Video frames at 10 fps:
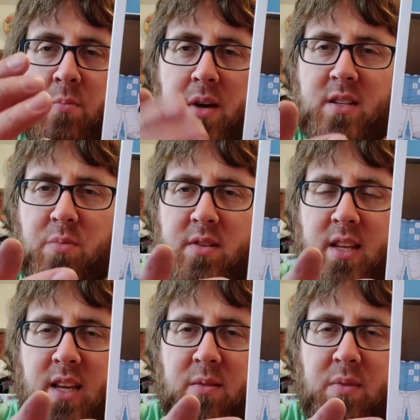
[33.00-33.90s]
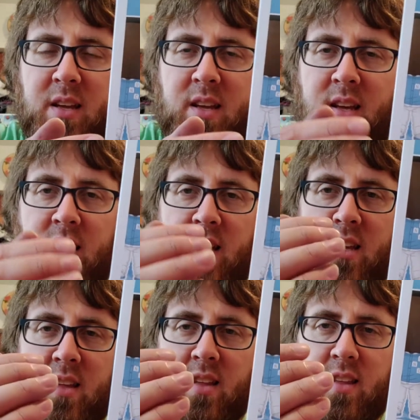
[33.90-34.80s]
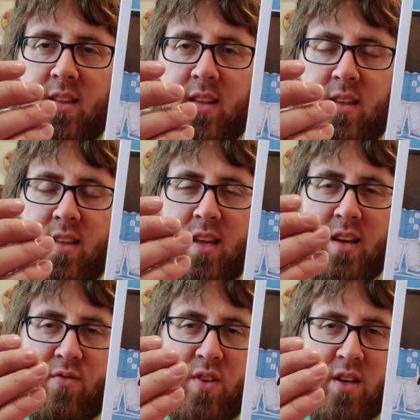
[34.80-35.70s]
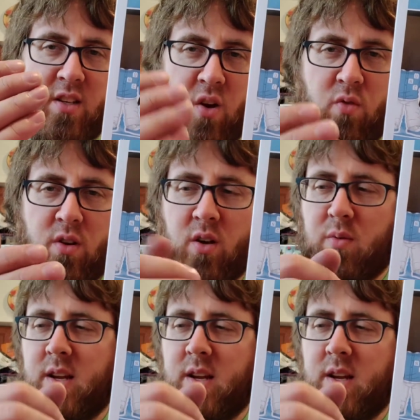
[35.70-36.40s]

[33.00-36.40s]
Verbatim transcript: basketball team. And if you don't know,